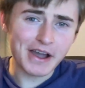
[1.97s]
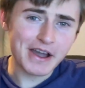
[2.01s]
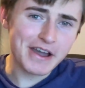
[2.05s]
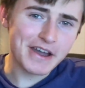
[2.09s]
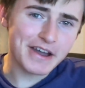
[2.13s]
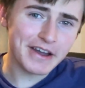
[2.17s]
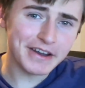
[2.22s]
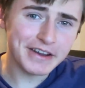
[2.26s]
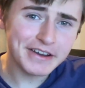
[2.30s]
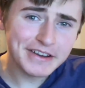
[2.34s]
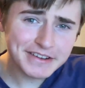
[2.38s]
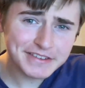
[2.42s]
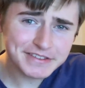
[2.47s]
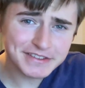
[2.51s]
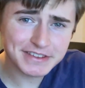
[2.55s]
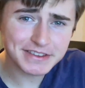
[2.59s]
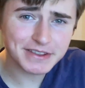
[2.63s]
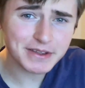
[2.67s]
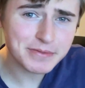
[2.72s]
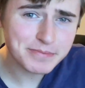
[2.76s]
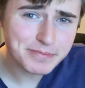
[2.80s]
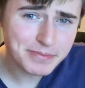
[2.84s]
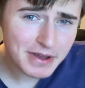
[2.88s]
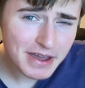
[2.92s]
It's
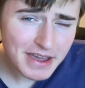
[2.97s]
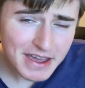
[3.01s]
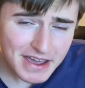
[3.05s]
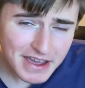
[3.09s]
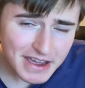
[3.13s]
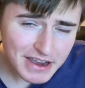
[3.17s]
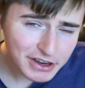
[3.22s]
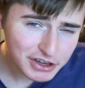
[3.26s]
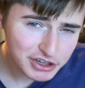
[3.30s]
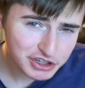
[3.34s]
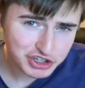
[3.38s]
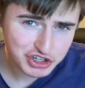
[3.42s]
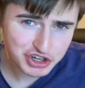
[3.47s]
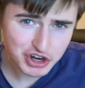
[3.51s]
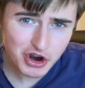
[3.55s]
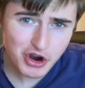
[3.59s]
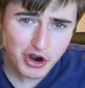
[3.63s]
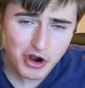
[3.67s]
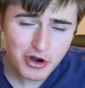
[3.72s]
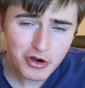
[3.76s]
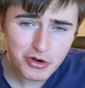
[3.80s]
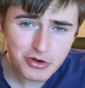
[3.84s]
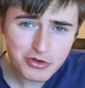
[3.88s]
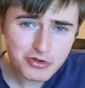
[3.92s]
the big
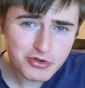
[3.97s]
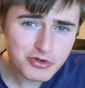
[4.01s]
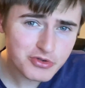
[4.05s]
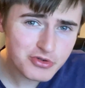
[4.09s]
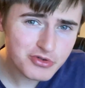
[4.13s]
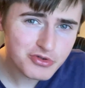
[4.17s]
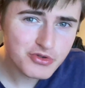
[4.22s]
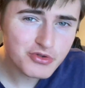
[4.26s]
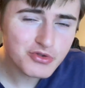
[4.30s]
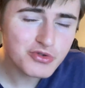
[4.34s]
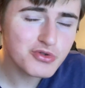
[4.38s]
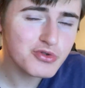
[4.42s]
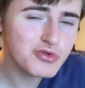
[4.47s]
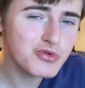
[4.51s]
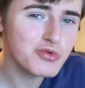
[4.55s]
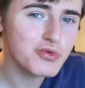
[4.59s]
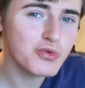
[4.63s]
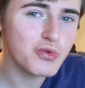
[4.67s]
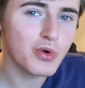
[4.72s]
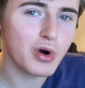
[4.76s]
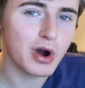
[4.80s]
show!